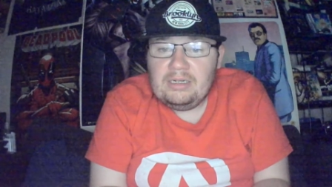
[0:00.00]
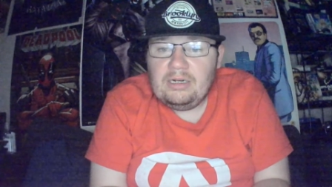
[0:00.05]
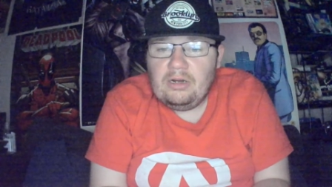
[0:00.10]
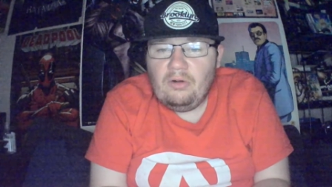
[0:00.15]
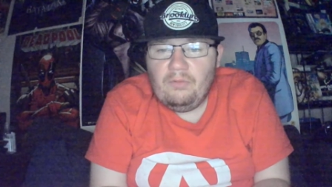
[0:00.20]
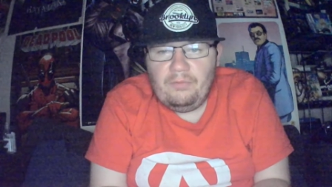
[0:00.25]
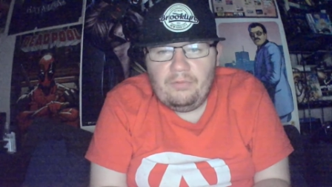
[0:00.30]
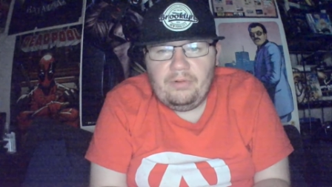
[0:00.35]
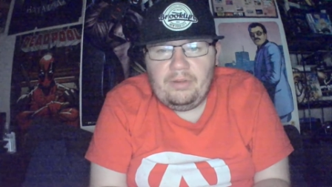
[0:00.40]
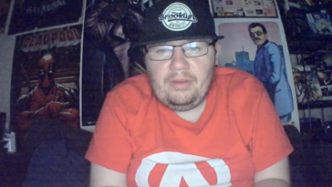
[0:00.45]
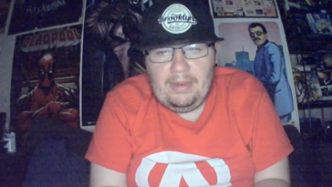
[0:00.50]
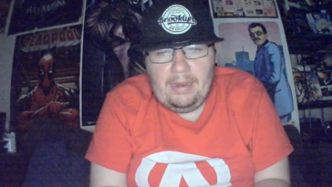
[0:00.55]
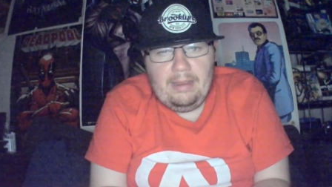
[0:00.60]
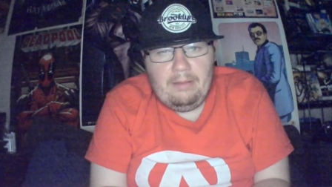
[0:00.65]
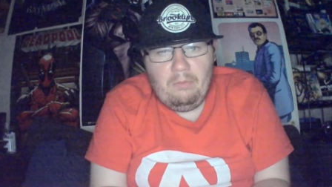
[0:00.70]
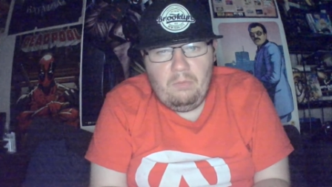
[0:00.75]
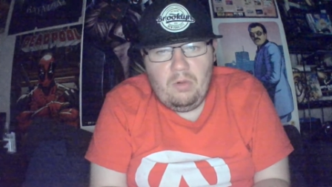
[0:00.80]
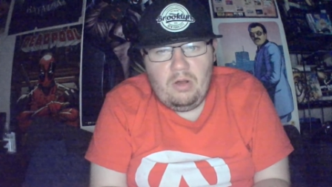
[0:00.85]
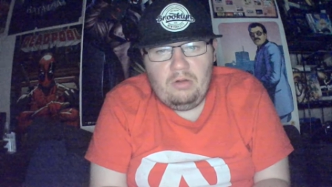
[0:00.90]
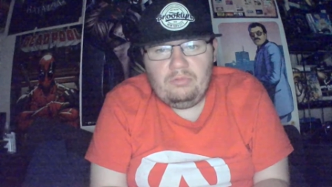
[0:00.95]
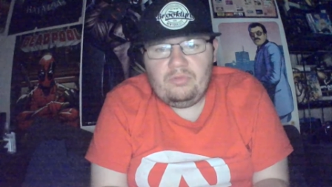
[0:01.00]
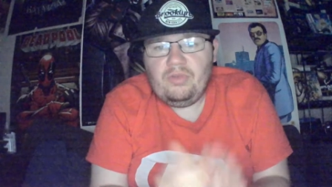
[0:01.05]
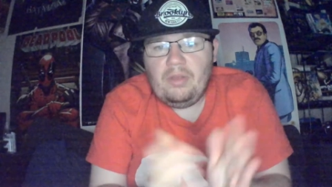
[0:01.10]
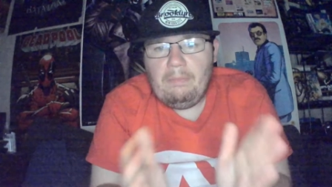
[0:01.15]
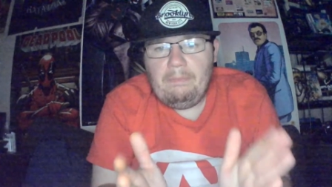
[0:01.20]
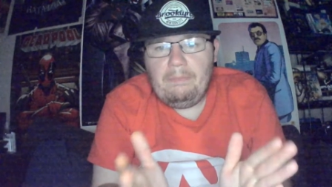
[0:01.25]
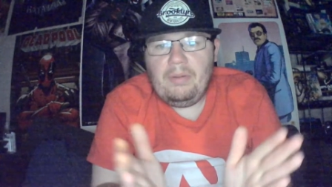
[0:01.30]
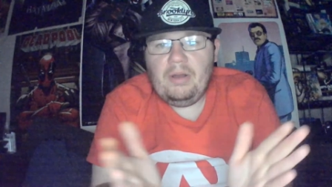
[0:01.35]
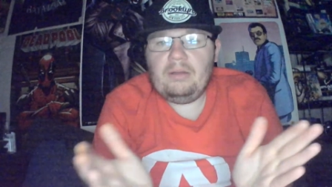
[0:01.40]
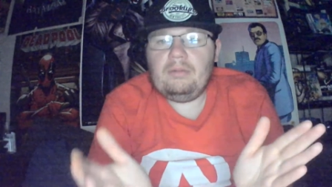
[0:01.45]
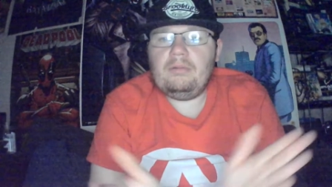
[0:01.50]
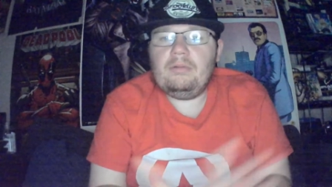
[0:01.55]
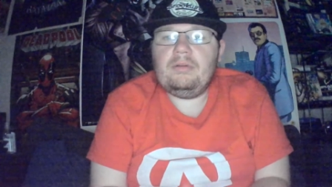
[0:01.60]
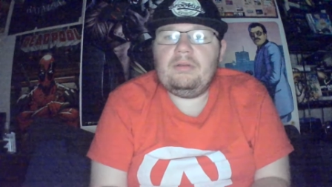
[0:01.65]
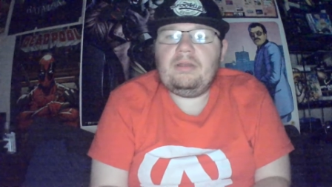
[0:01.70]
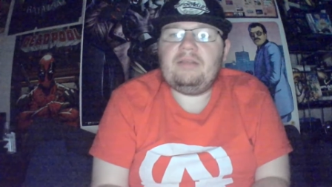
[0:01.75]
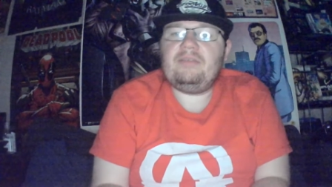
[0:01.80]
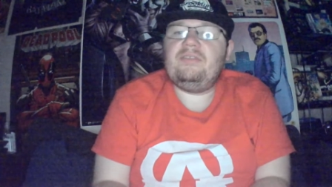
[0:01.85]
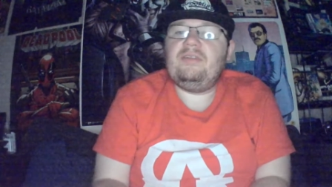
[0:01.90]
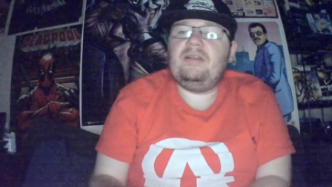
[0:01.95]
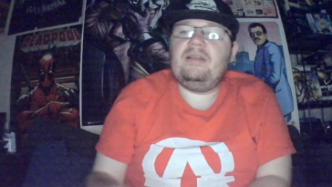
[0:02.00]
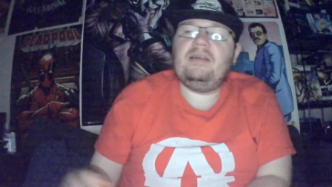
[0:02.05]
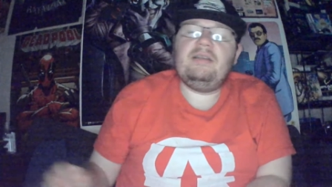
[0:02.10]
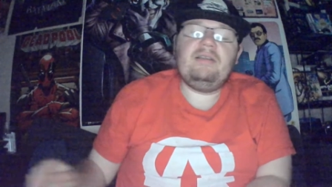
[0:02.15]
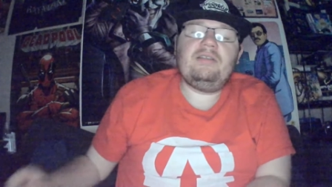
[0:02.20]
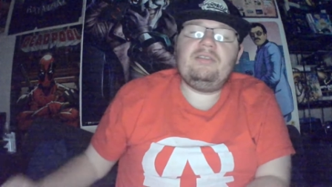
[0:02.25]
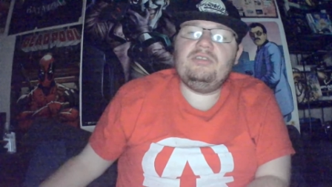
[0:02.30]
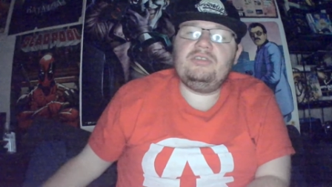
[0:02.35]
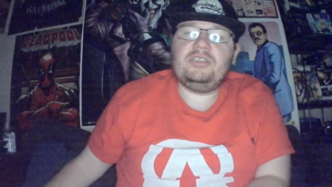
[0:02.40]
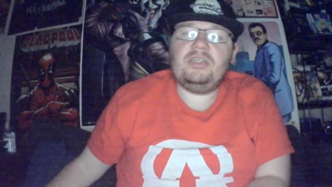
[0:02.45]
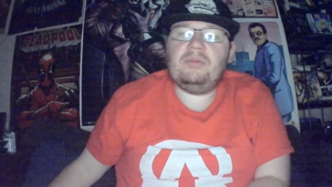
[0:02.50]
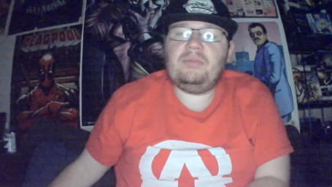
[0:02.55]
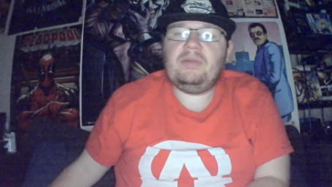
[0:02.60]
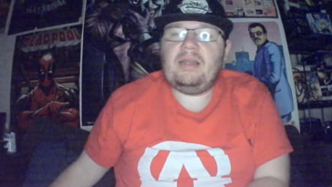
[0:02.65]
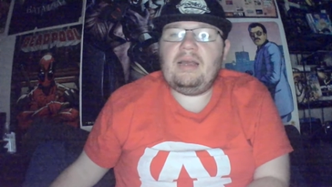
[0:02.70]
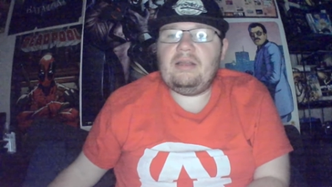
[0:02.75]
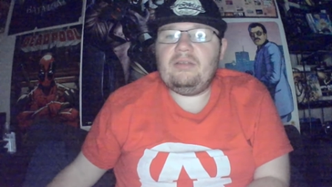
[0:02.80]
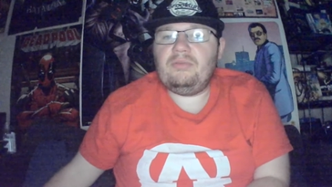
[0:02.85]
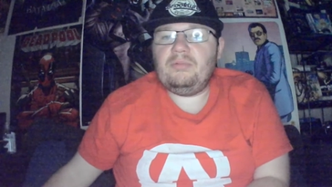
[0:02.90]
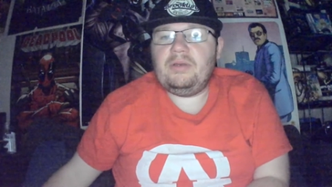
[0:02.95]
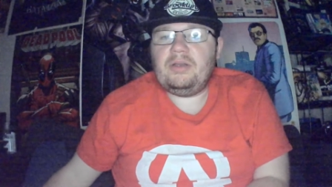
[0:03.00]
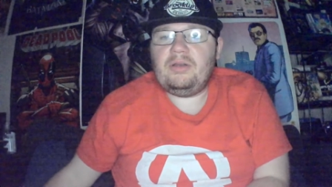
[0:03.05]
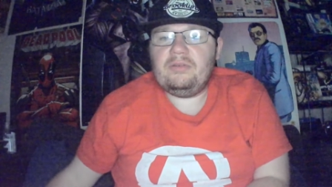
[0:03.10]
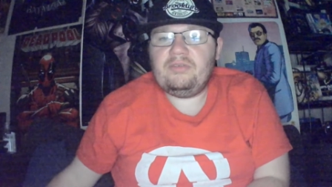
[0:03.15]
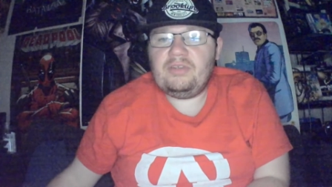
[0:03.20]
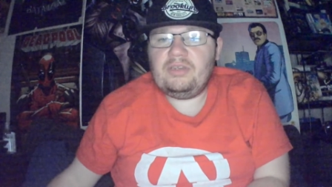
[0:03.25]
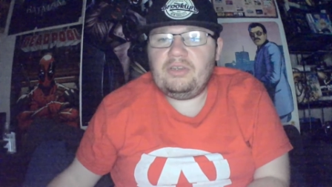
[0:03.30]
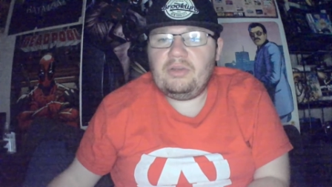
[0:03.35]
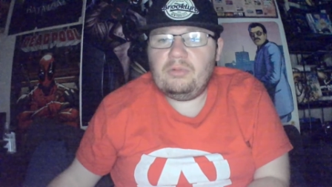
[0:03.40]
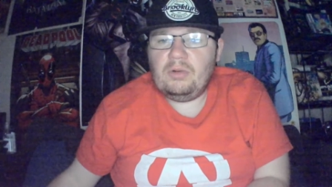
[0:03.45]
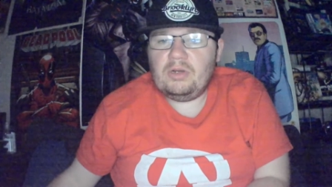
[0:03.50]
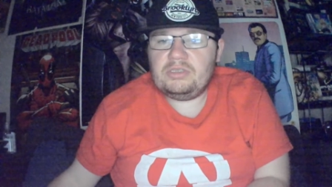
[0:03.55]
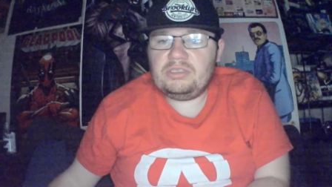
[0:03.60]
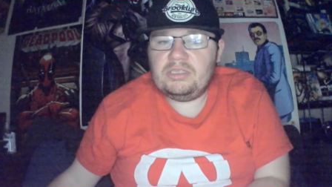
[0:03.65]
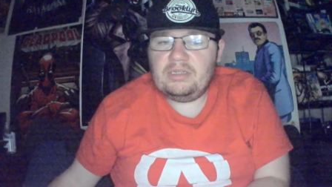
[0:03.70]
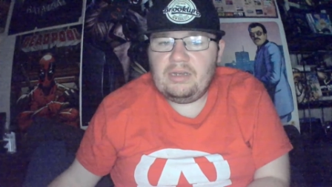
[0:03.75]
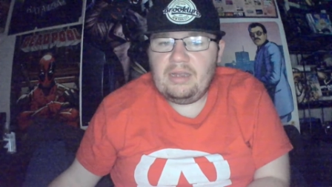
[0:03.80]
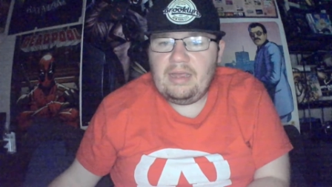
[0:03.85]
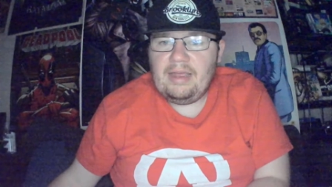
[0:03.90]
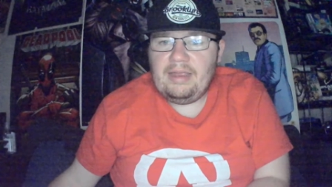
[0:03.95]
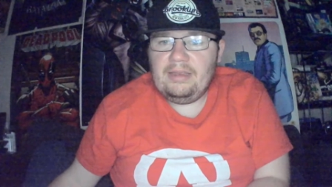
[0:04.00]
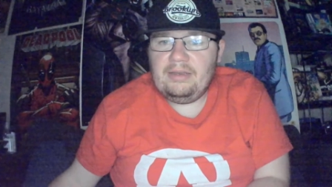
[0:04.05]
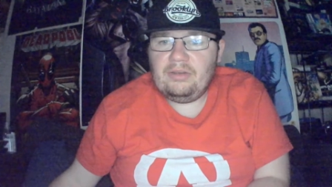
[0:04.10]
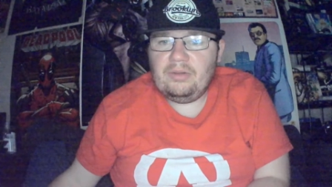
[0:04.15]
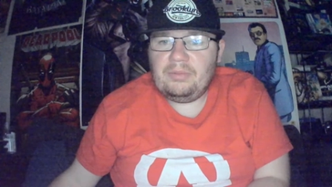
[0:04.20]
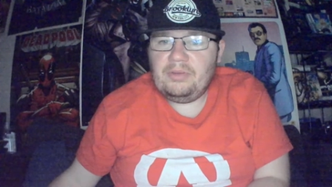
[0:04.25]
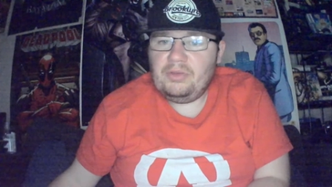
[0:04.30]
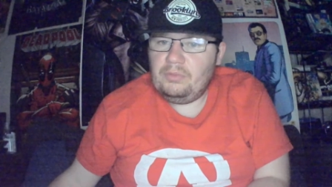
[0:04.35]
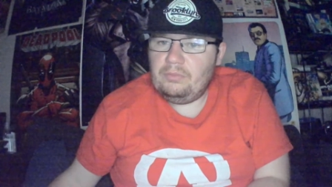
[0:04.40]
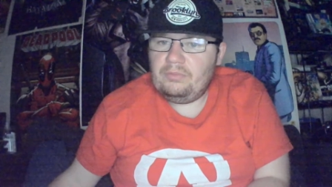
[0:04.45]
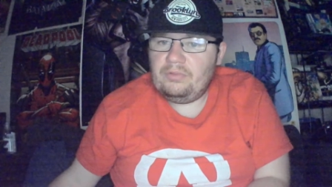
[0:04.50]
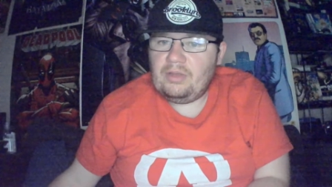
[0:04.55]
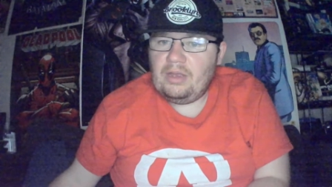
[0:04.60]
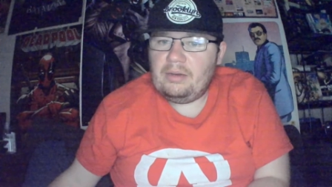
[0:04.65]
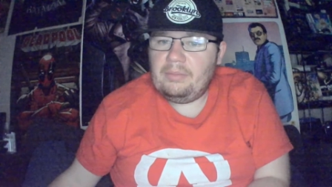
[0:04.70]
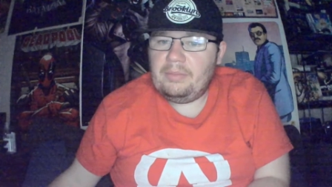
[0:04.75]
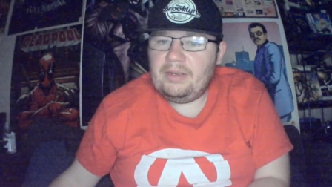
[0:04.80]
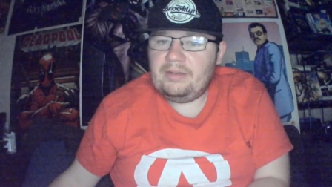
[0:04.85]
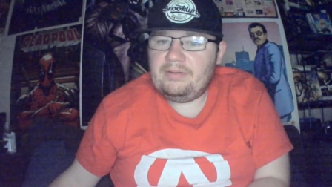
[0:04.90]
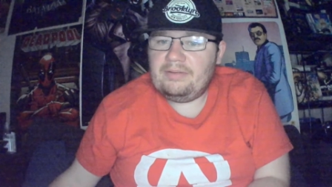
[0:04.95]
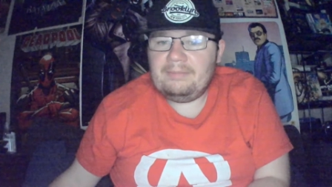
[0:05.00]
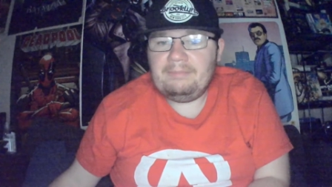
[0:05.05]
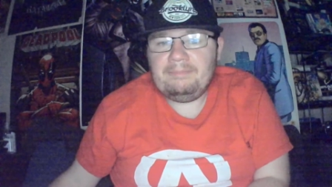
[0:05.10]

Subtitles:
Hopefully, it won't. But, let's see, ladies and gentlemen, as we continue watching AEW Dynamite.